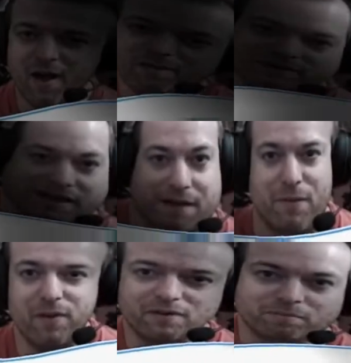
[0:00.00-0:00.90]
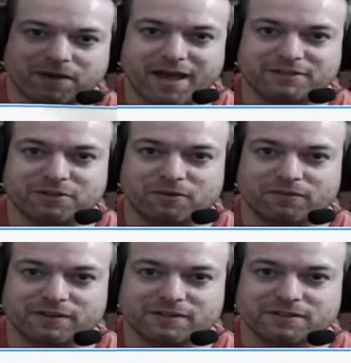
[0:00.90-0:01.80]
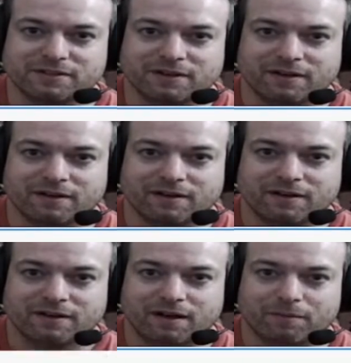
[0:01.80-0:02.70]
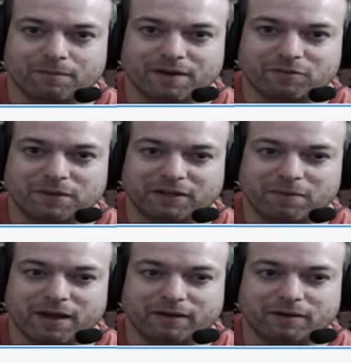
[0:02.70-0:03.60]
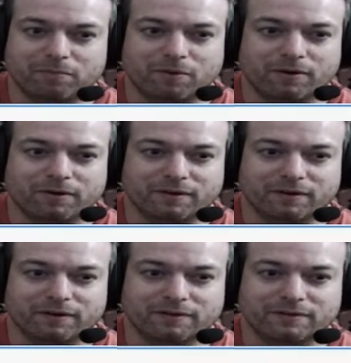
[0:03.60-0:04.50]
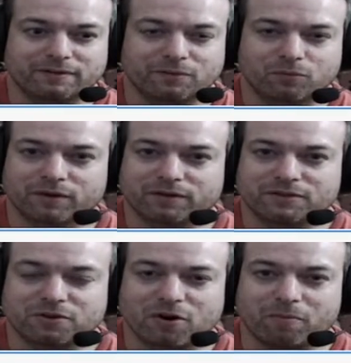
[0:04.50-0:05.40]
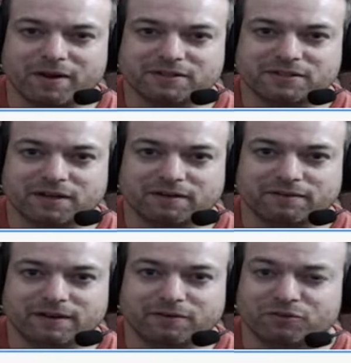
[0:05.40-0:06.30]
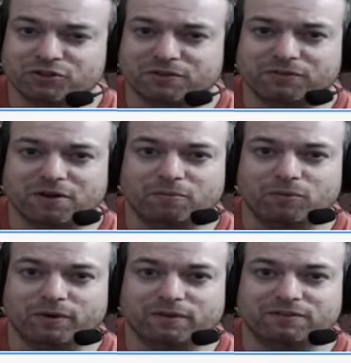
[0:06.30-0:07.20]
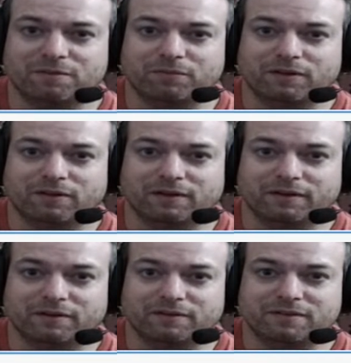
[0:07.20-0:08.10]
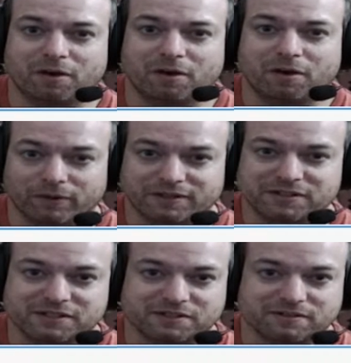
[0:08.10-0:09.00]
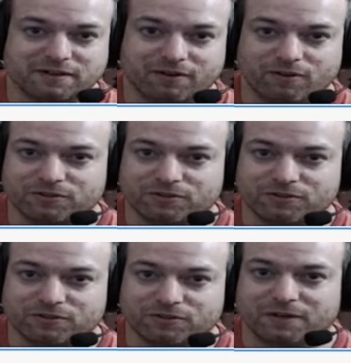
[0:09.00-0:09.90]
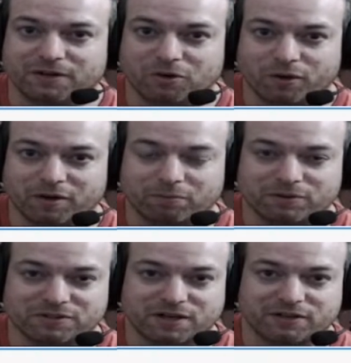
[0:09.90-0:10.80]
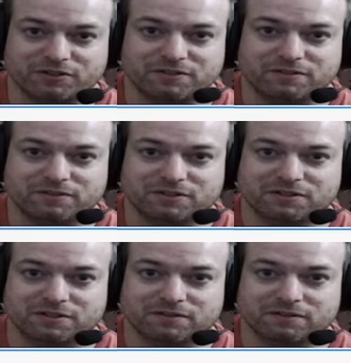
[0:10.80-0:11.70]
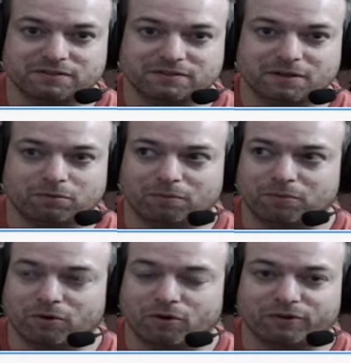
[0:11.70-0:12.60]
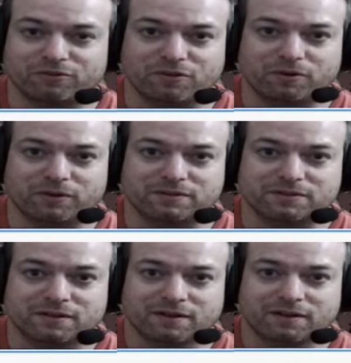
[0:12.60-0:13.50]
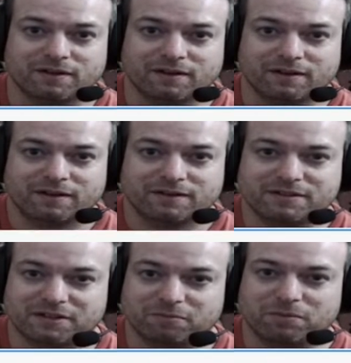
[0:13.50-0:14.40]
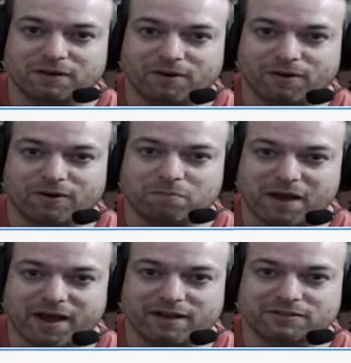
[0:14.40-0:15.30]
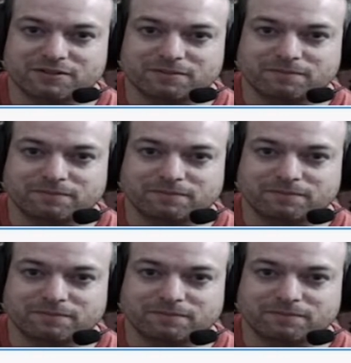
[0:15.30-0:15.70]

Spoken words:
I'm going to have to pass on this. I'm going to have to piggyback up on what Starman said. It should have come with something like doubling season and also an anointed procession just to double up on all your tokens. It's going to be a hard pass.